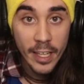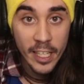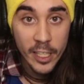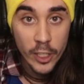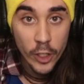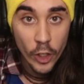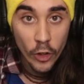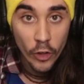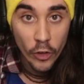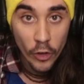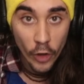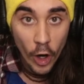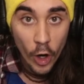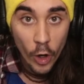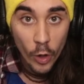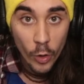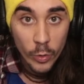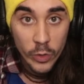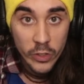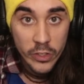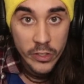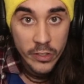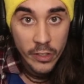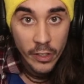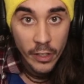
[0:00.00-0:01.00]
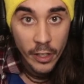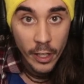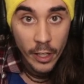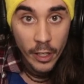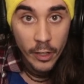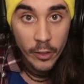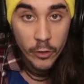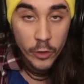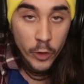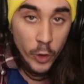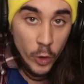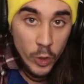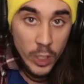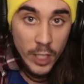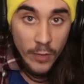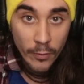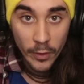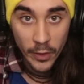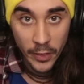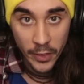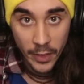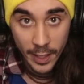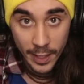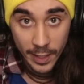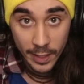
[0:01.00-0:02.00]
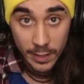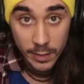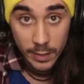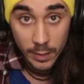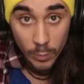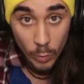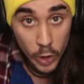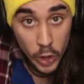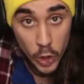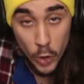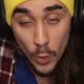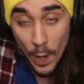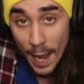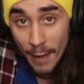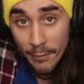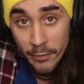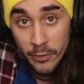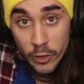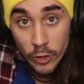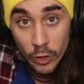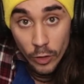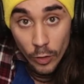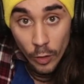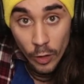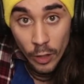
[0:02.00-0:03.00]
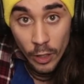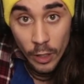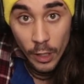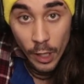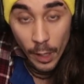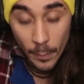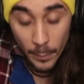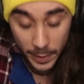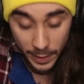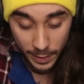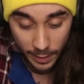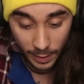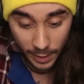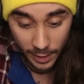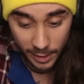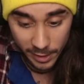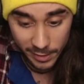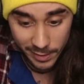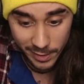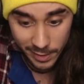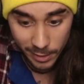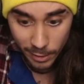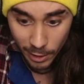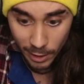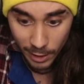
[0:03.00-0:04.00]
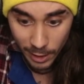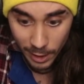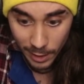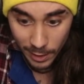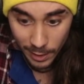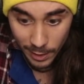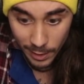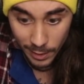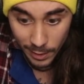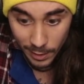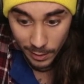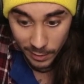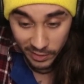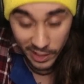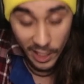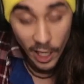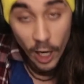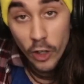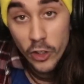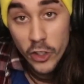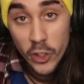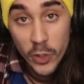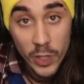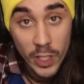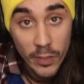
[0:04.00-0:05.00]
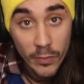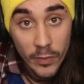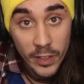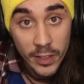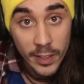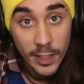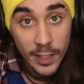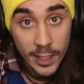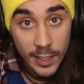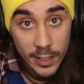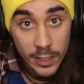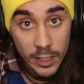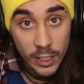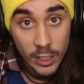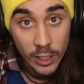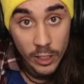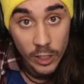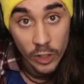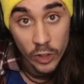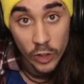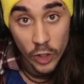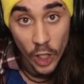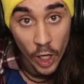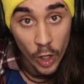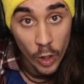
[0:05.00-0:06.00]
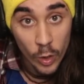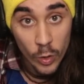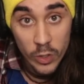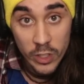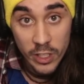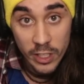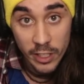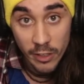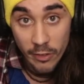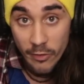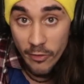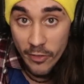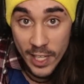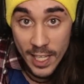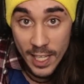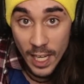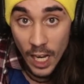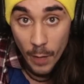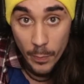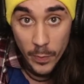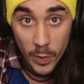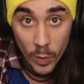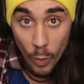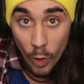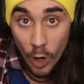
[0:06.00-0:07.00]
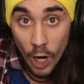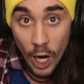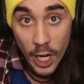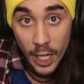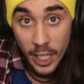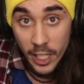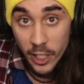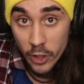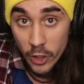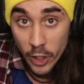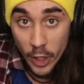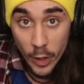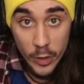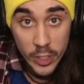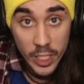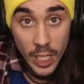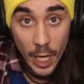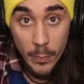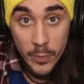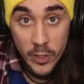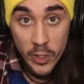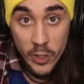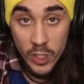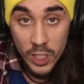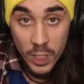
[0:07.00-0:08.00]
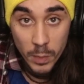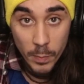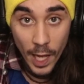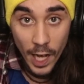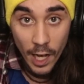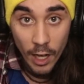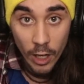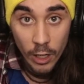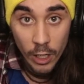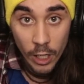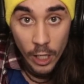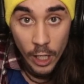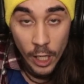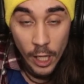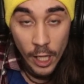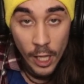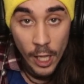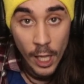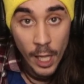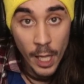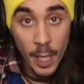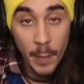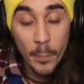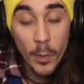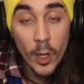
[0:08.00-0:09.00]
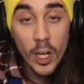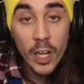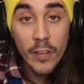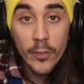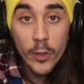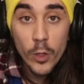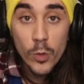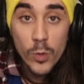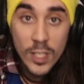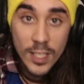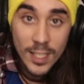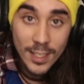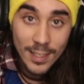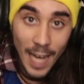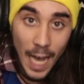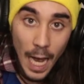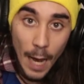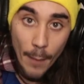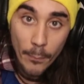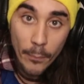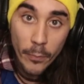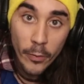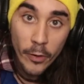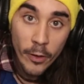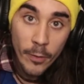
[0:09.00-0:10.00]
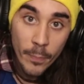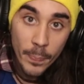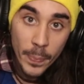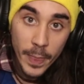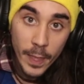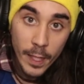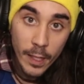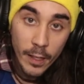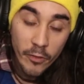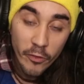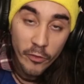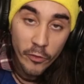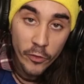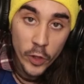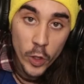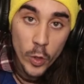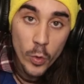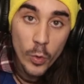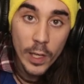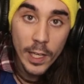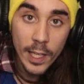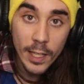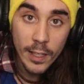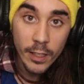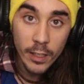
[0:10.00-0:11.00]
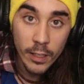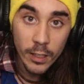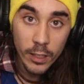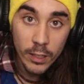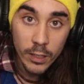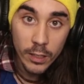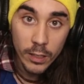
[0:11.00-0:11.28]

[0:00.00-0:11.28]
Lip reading: and your nose two different things, which you have to, because they are two different things. Your toes and your feet help you walk. Your nose helps you smell. But if you stop viewing